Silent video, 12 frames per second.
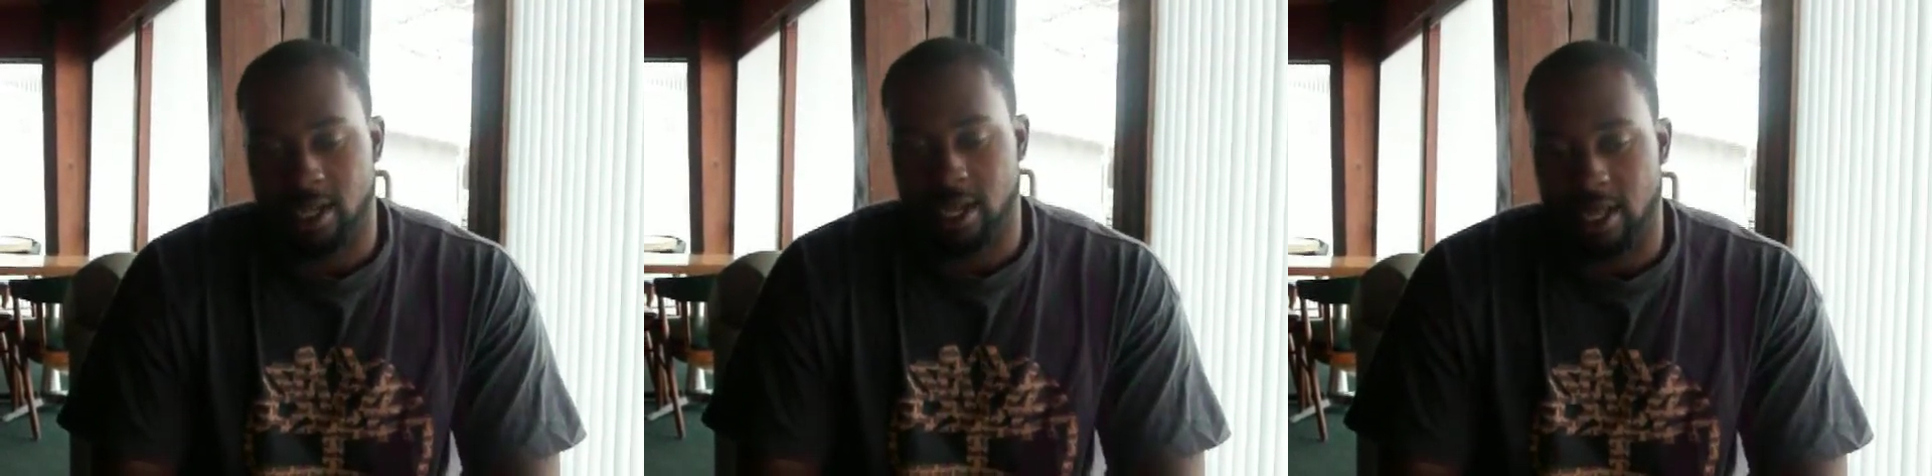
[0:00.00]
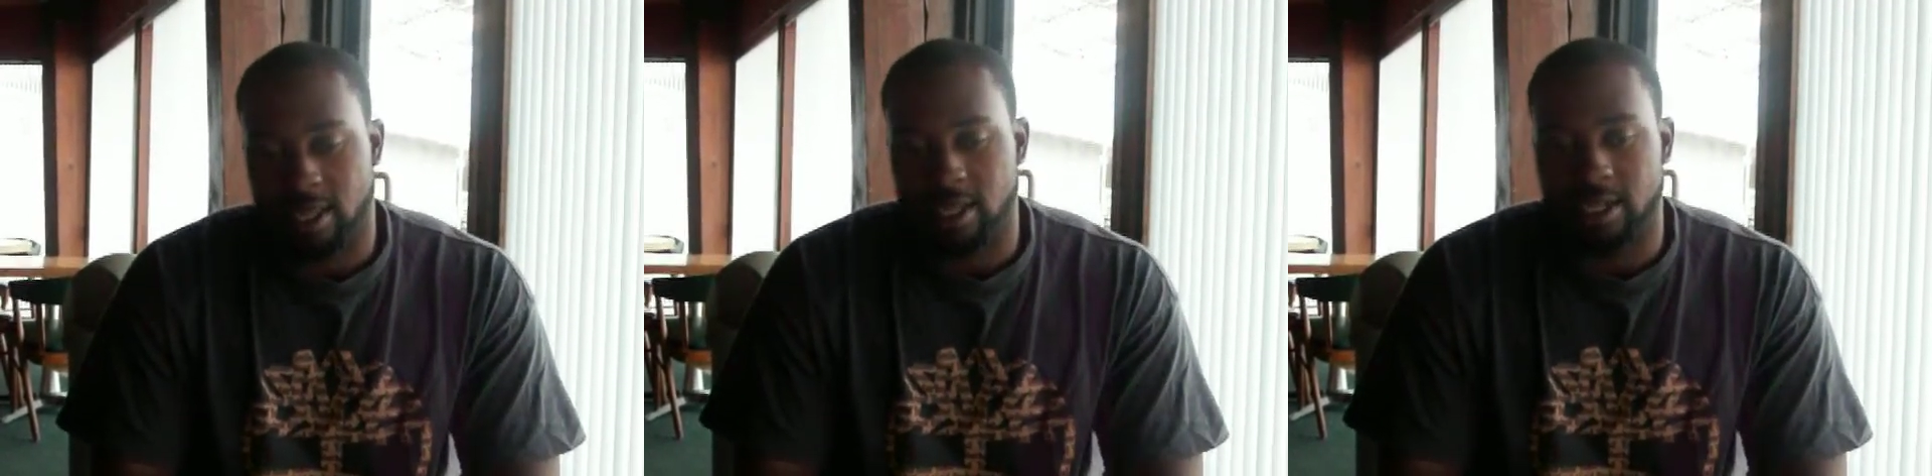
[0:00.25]

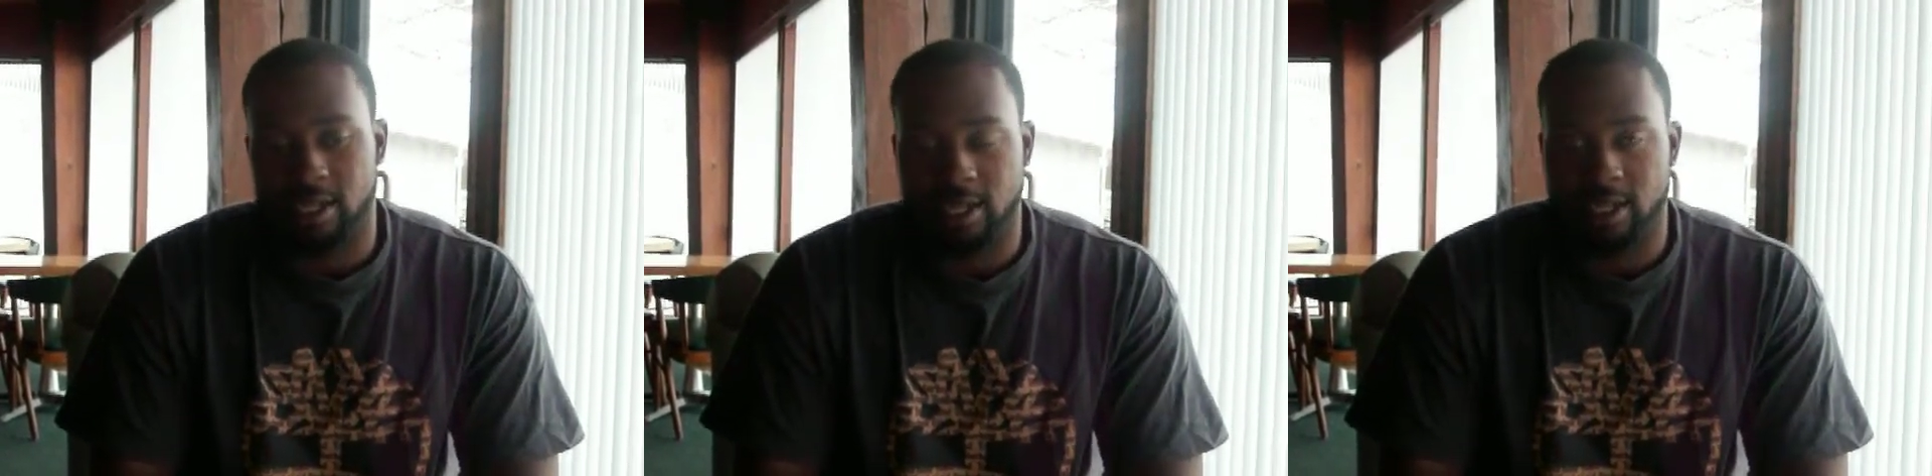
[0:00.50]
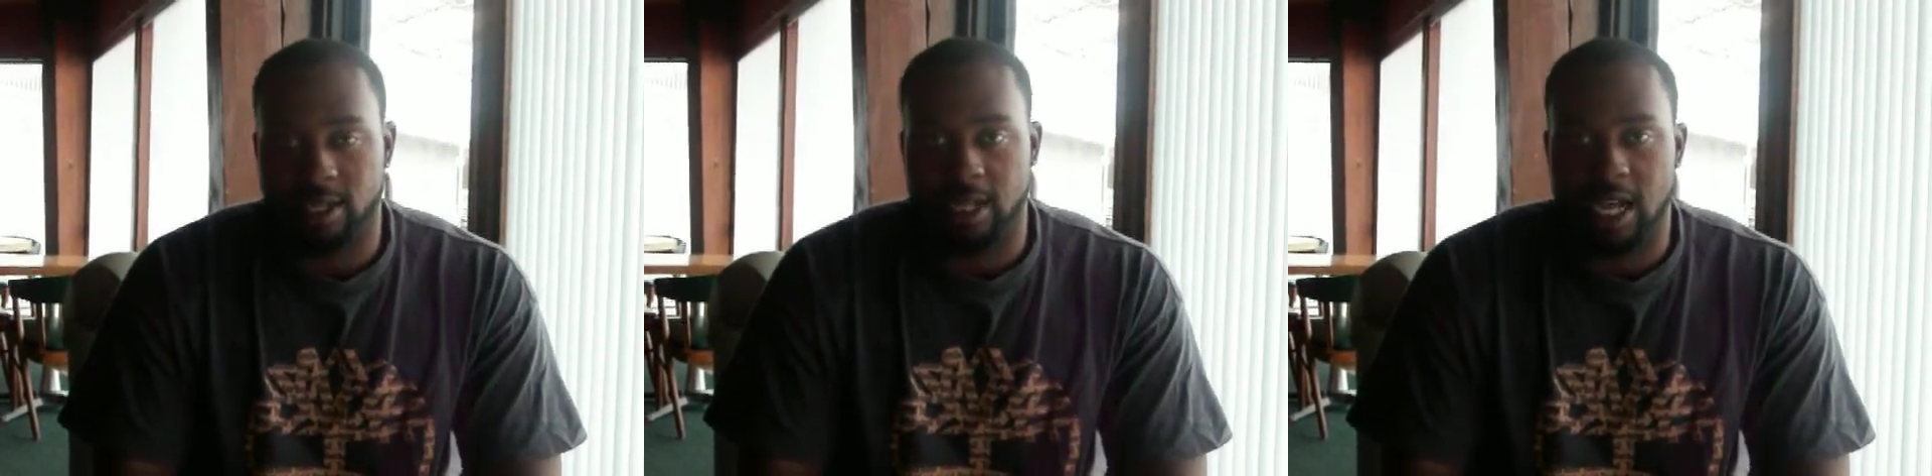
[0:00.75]
I think
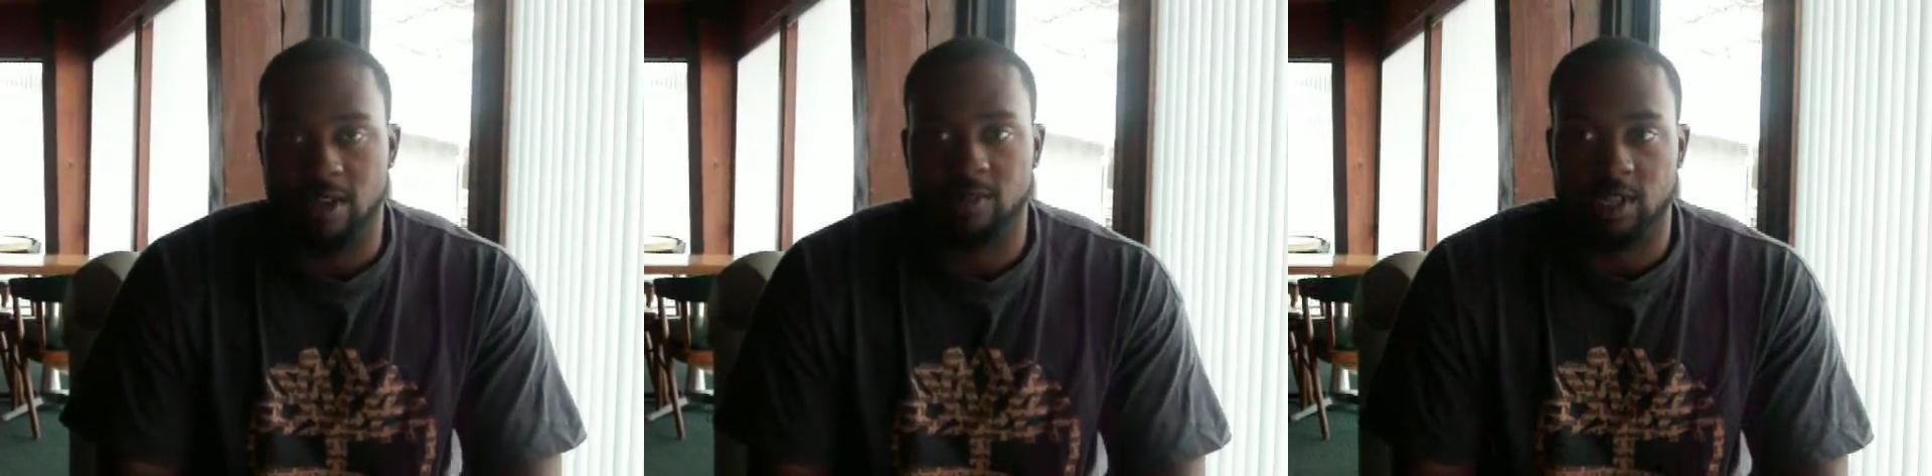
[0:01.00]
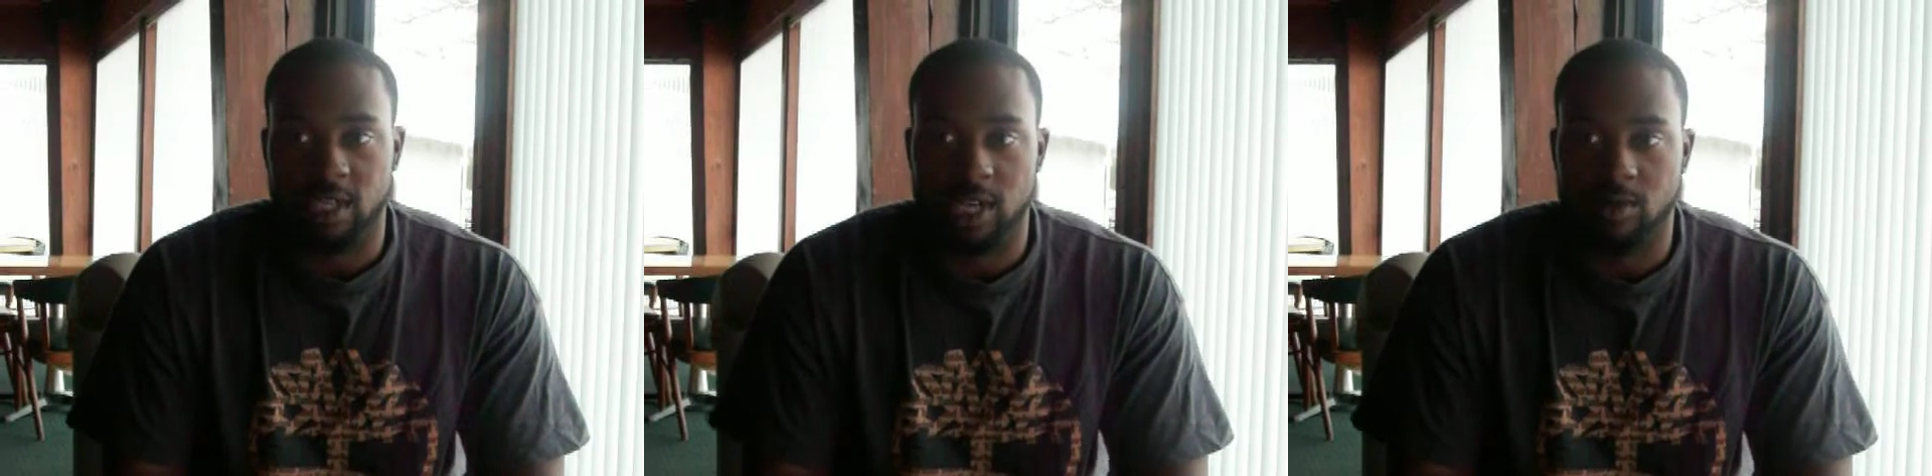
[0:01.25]
having
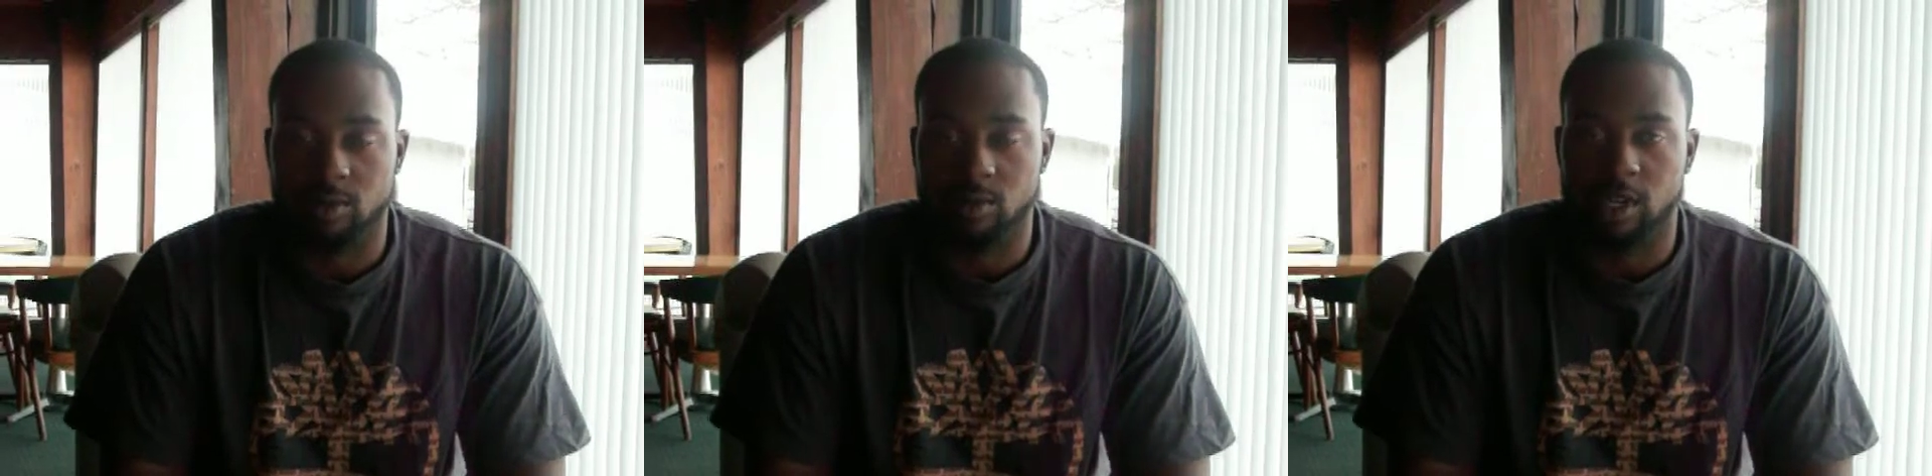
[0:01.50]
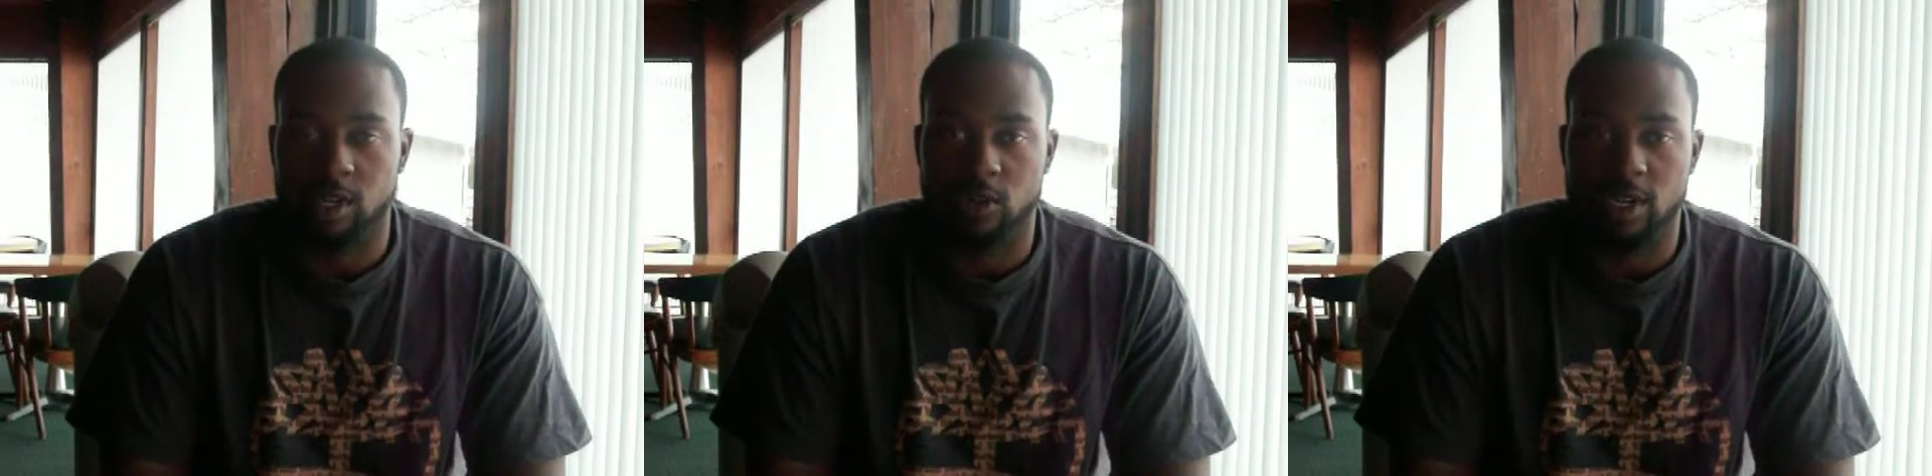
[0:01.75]
a gun would
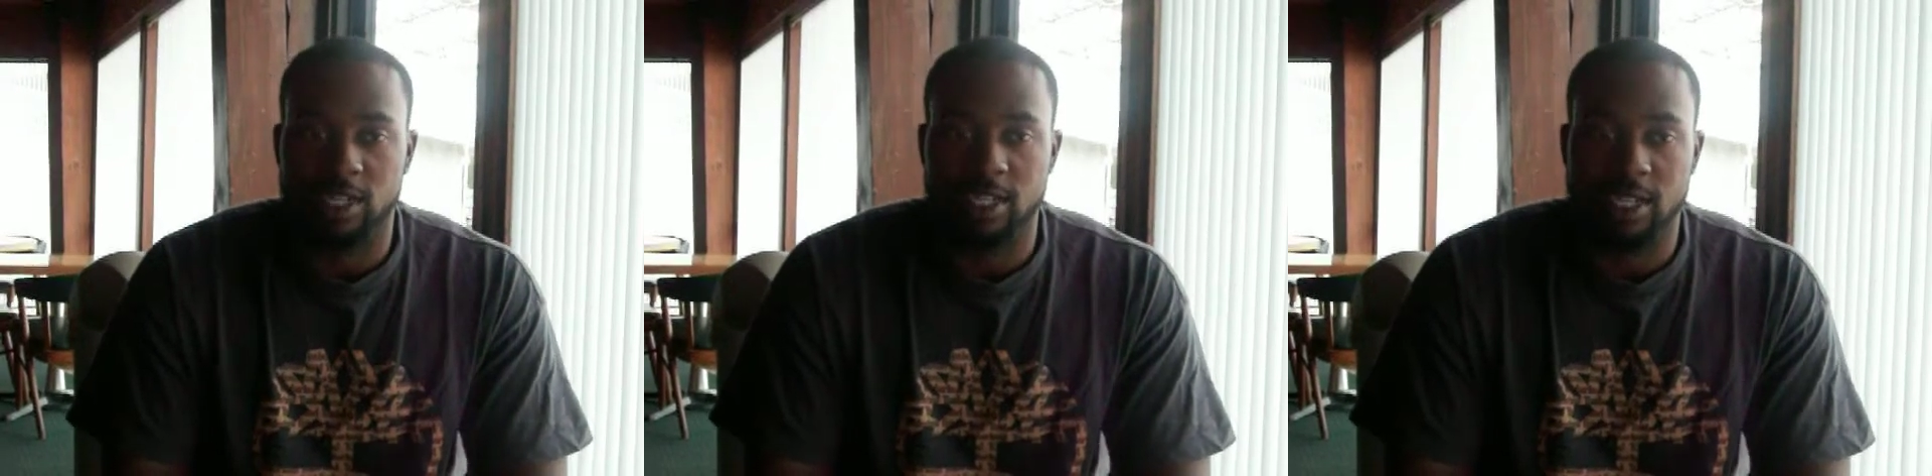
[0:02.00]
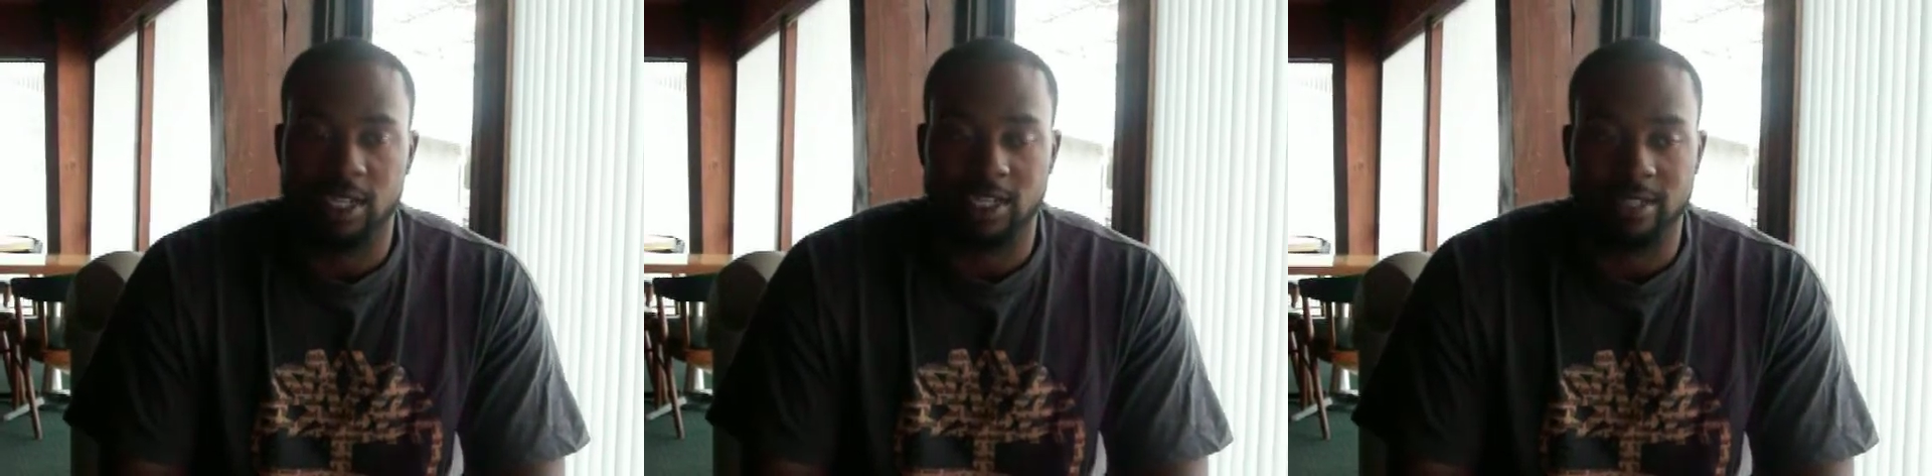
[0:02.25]
be a great
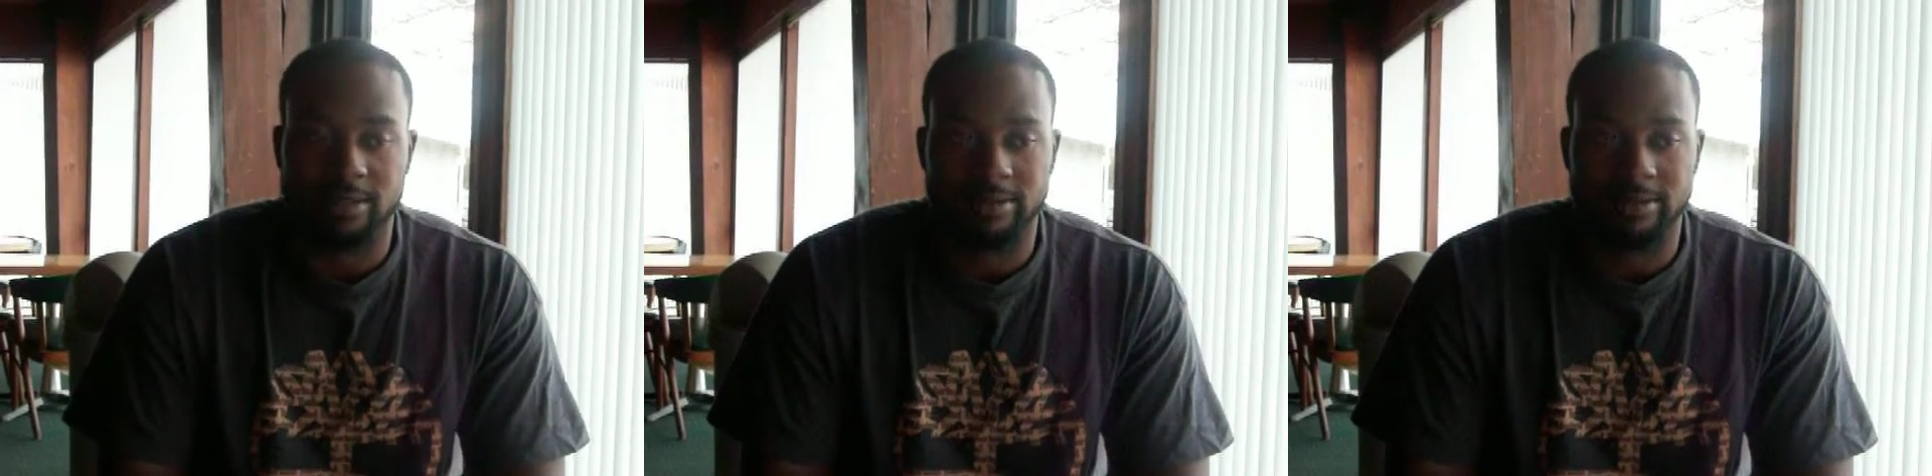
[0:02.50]
thing.